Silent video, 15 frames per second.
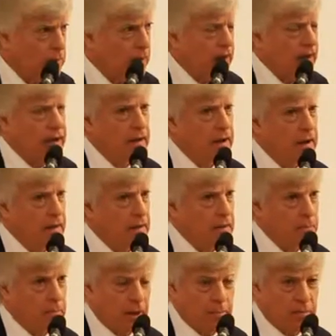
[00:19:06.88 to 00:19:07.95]
by the
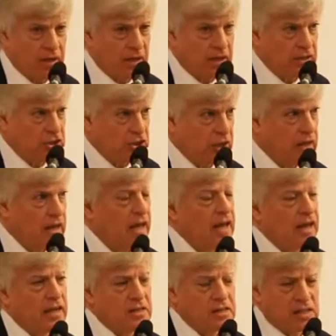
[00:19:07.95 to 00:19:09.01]
population,
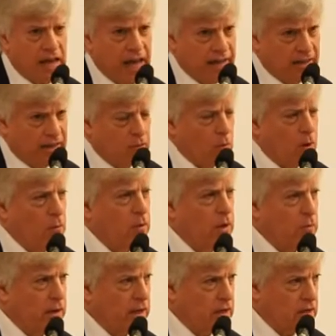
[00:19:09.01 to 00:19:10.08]
exactly what we
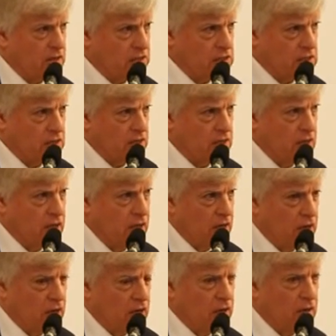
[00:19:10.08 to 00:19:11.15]
witnessed
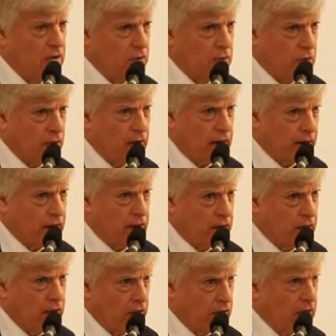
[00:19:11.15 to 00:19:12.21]
in Ukraine
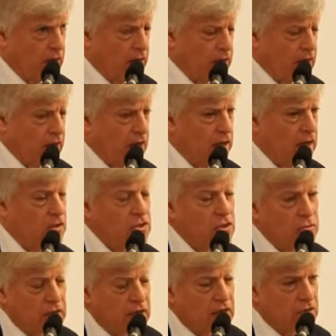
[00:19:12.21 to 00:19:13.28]
in
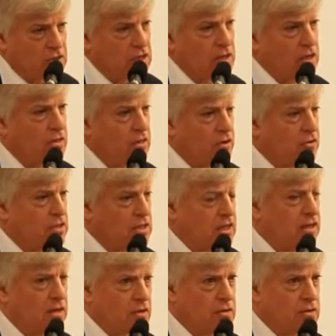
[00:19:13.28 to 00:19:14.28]
2013 and